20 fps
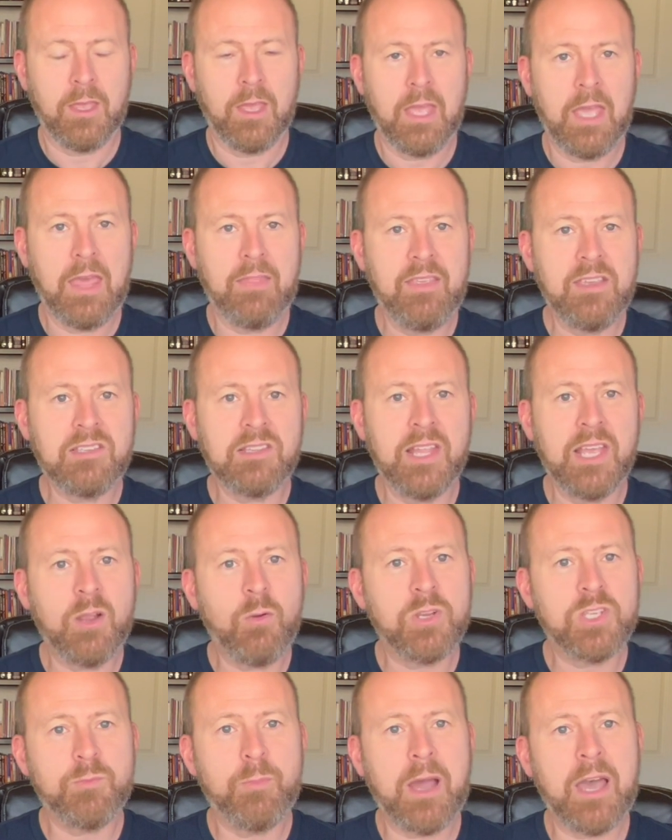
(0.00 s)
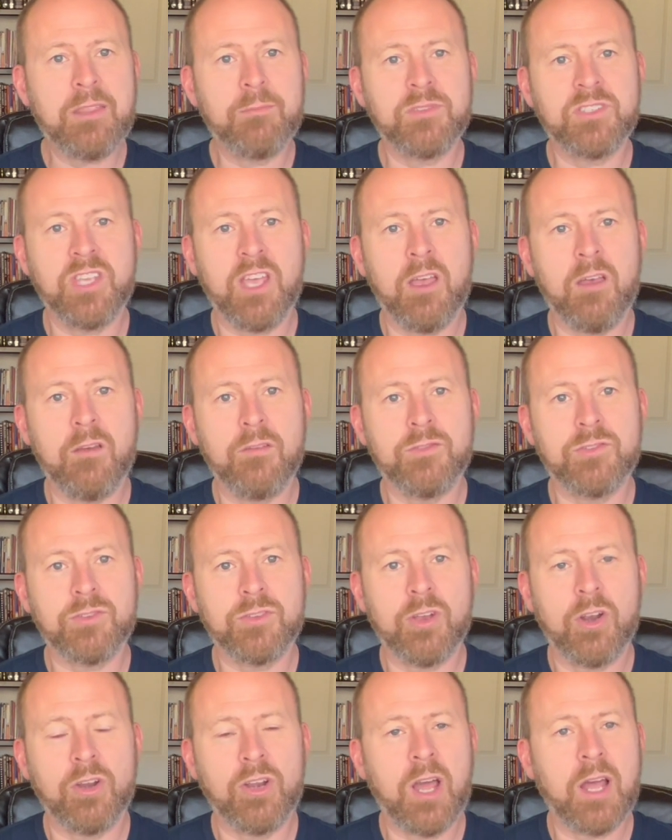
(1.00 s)
And these liquids by themselves
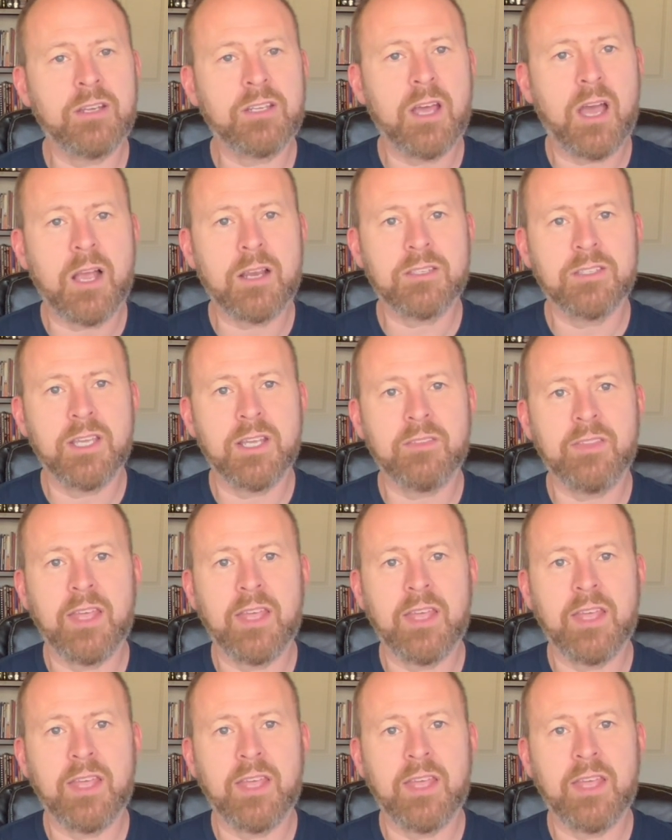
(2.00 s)
are not toxic.